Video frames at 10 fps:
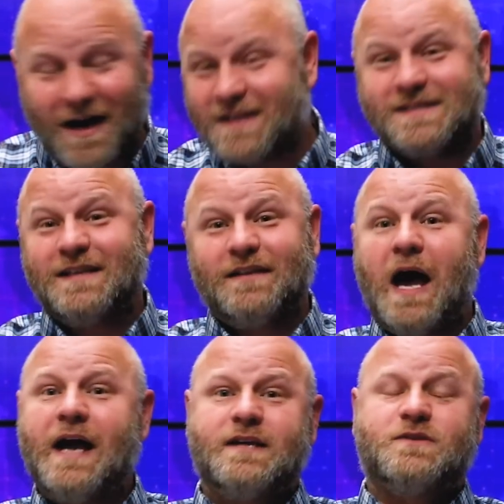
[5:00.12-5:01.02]
constant
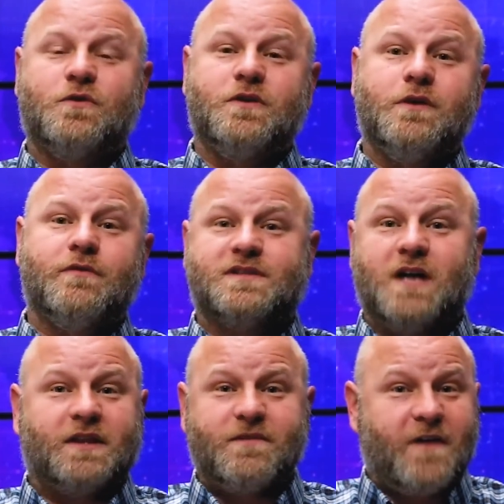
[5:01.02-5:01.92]
lying to you. It's
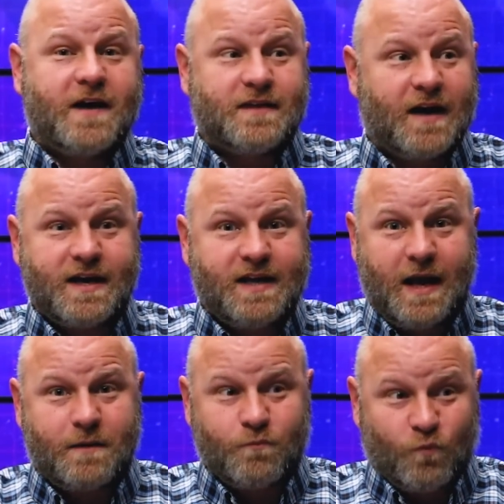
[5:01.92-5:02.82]
not the fact that I
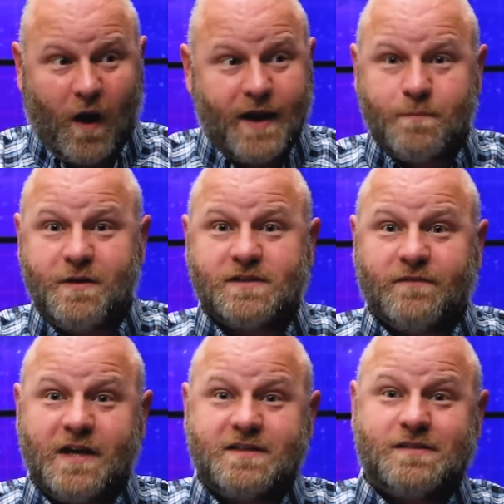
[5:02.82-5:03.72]
can't write a piece
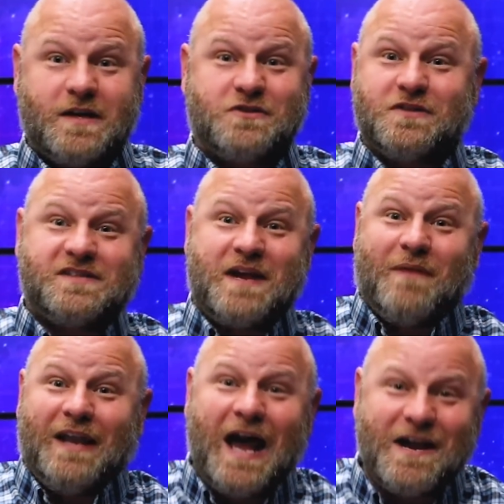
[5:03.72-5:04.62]
of legislation to save
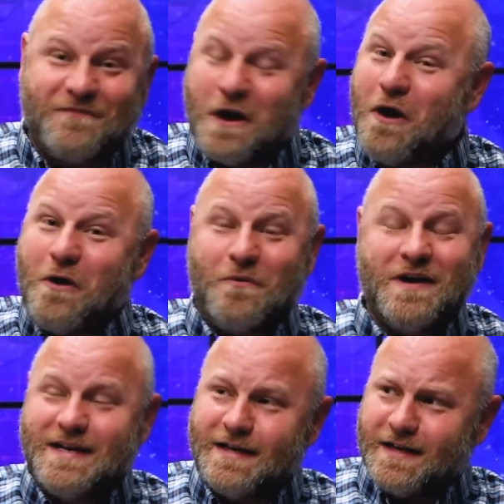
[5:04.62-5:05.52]
my life. No,
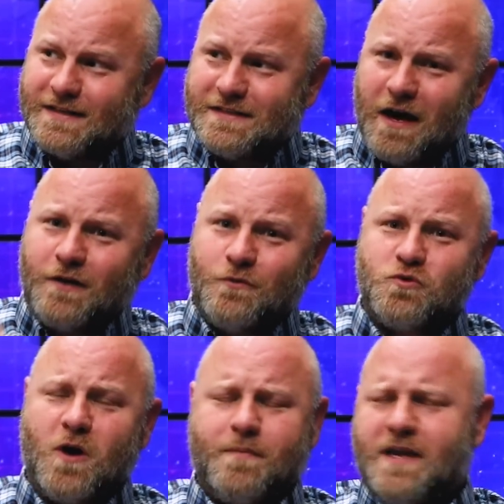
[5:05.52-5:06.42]
it's Donald
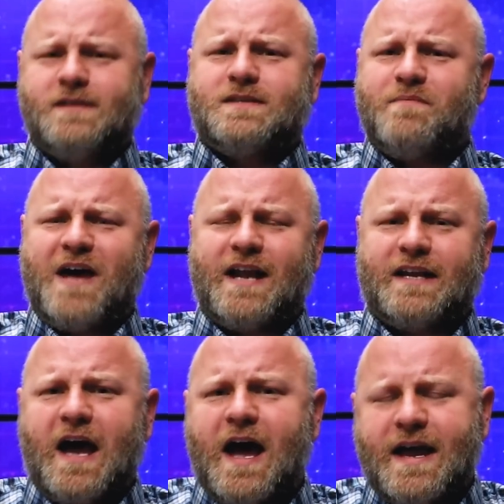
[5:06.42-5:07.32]
Trump. He's the
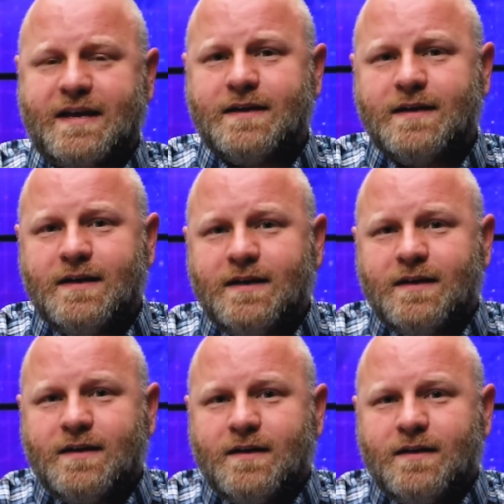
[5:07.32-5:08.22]
bad guy.
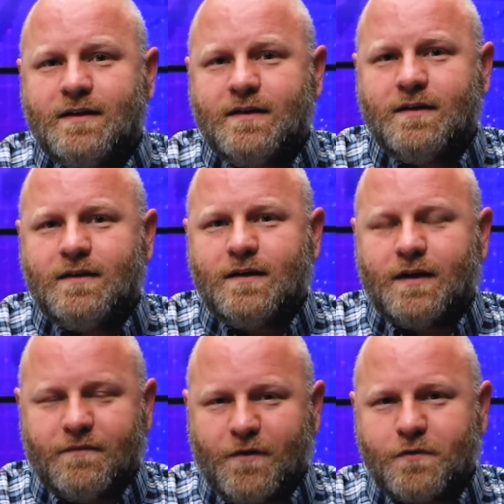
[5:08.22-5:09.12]

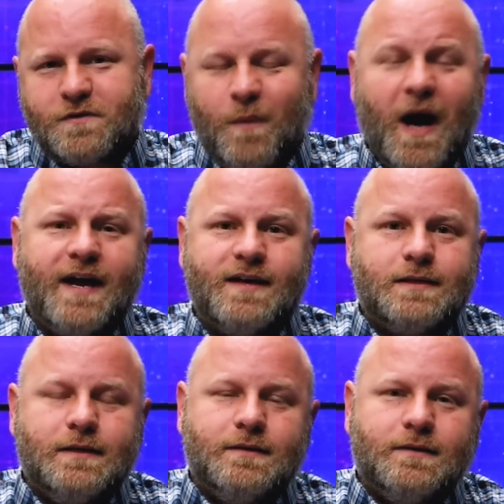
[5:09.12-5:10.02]
And the voters buy it,